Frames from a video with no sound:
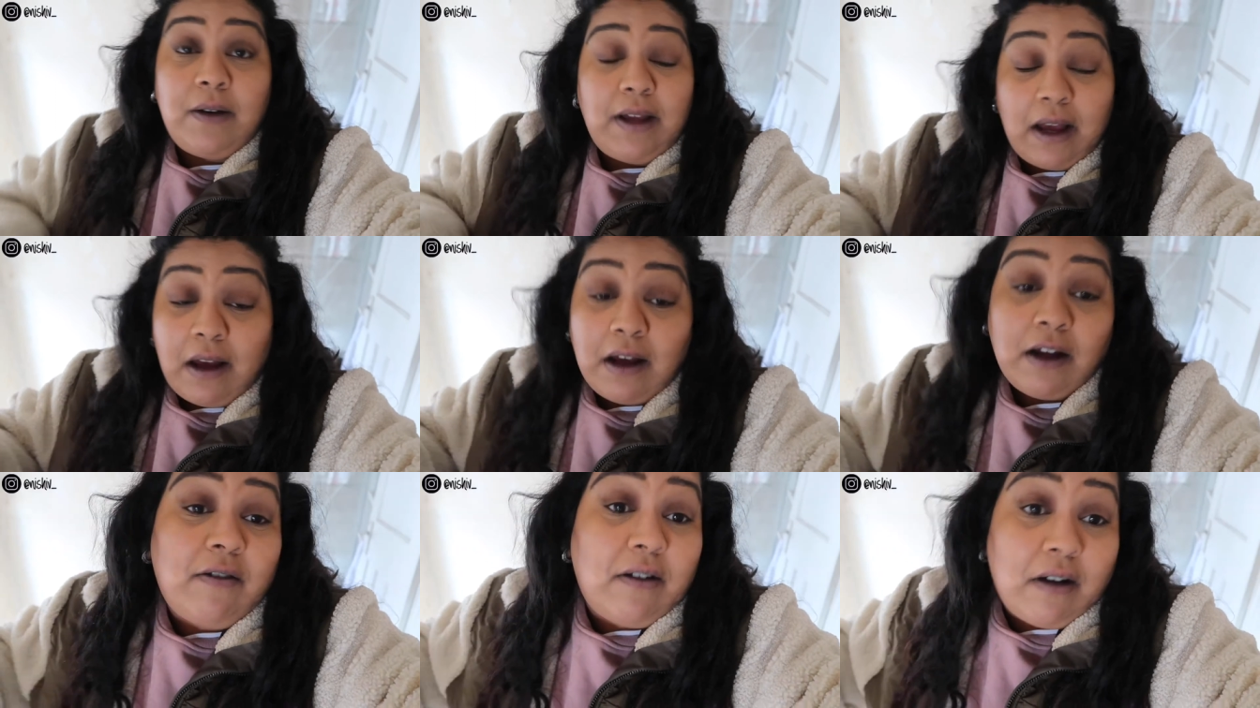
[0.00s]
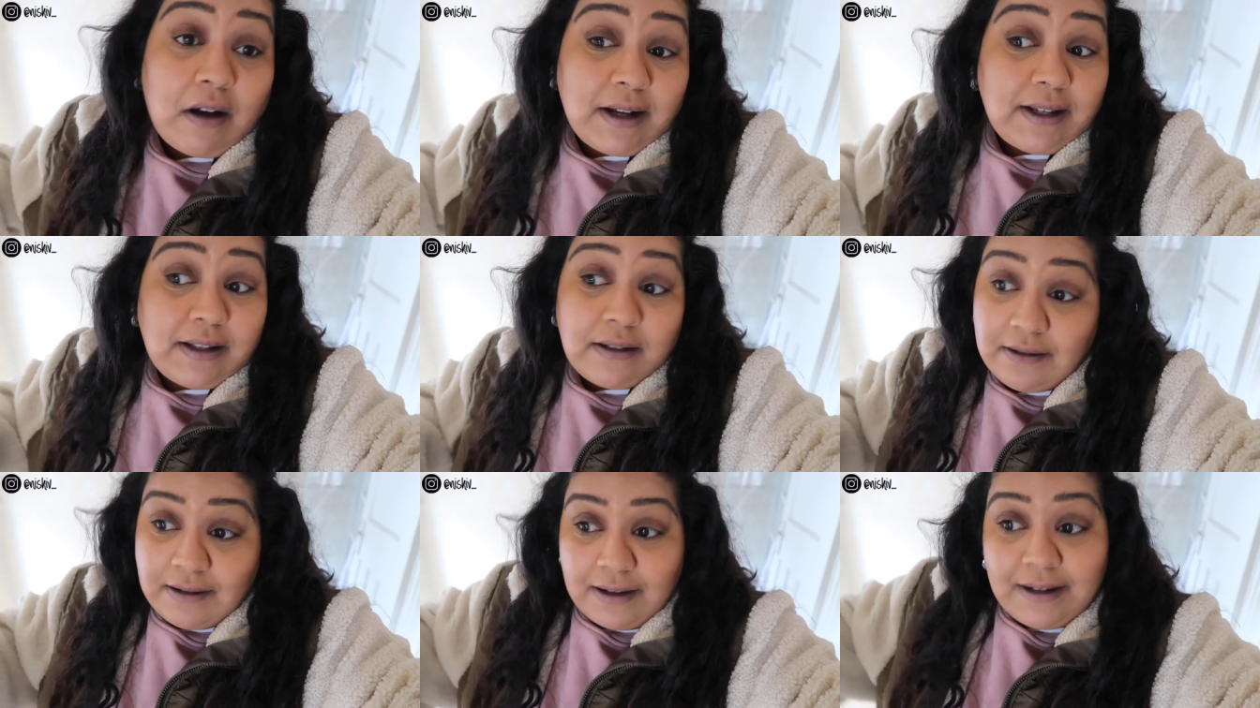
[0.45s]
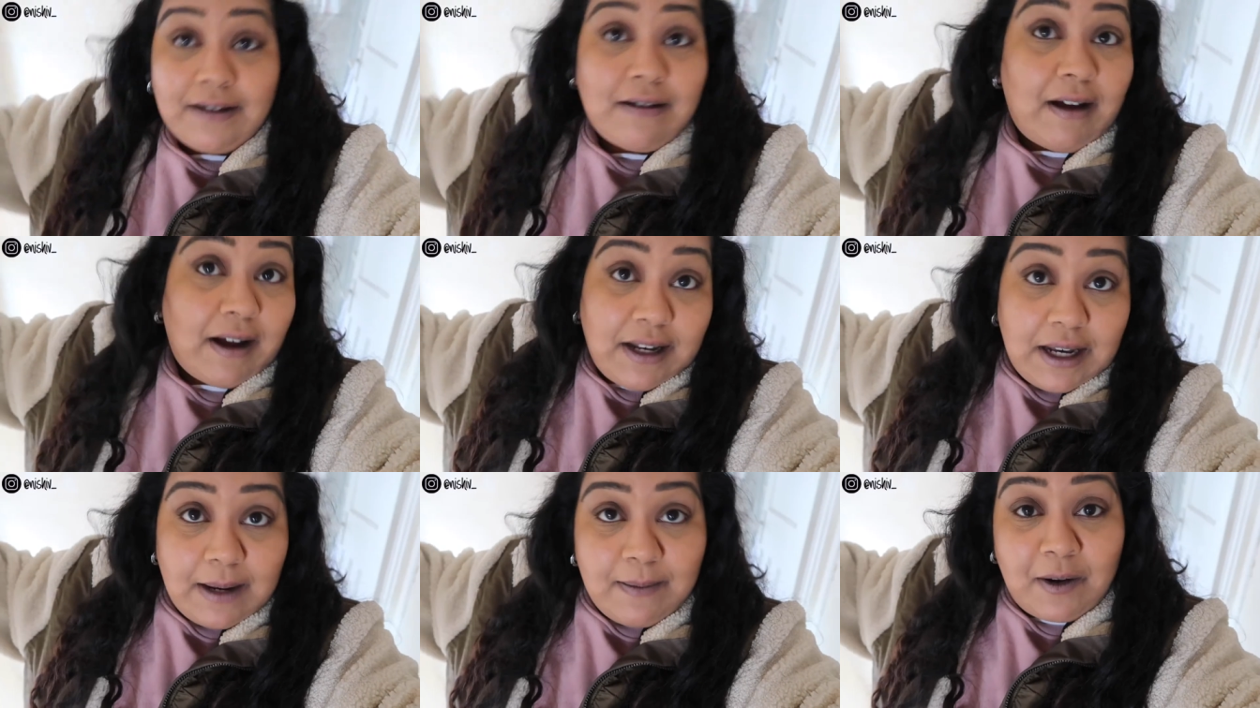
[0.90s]
yeah, I
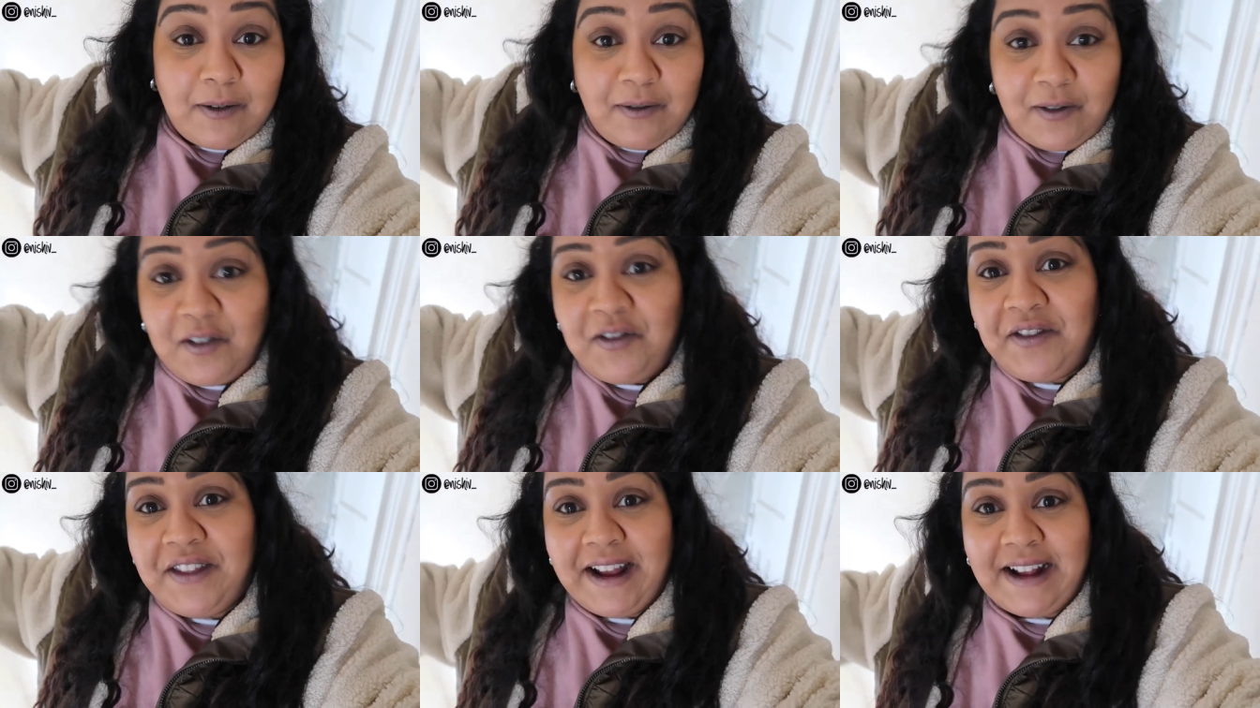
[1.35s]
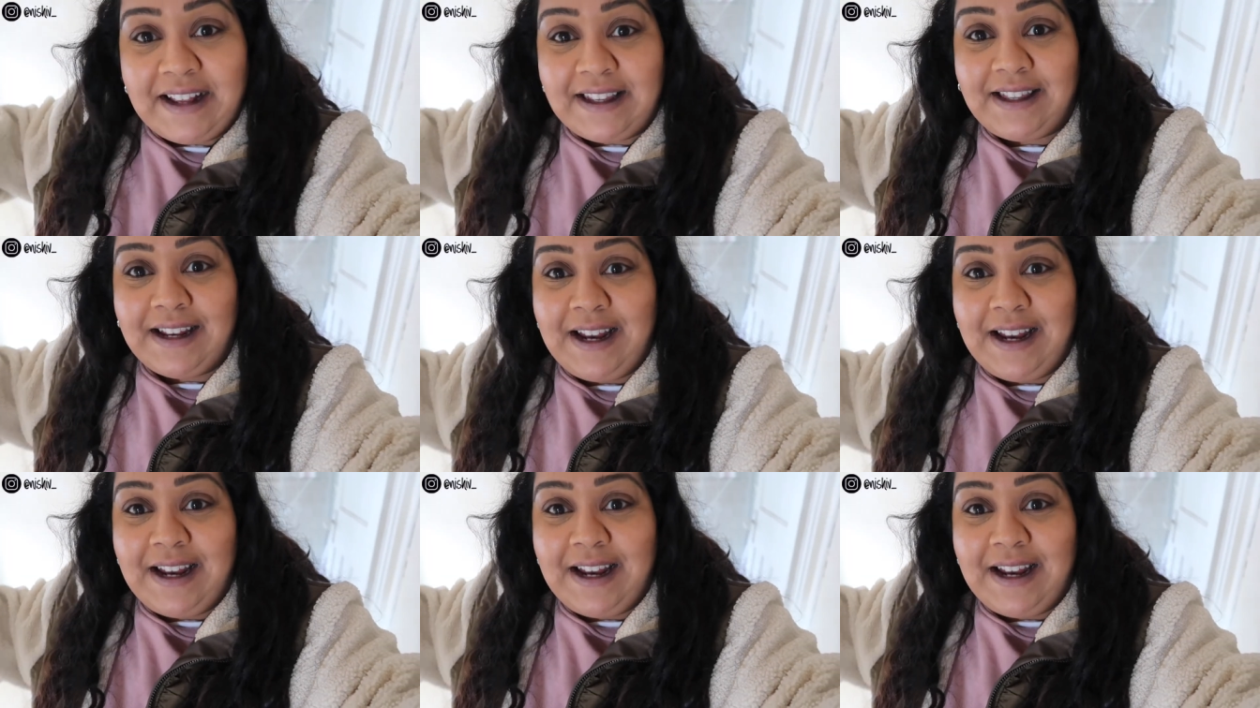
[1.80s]
signed him off on this.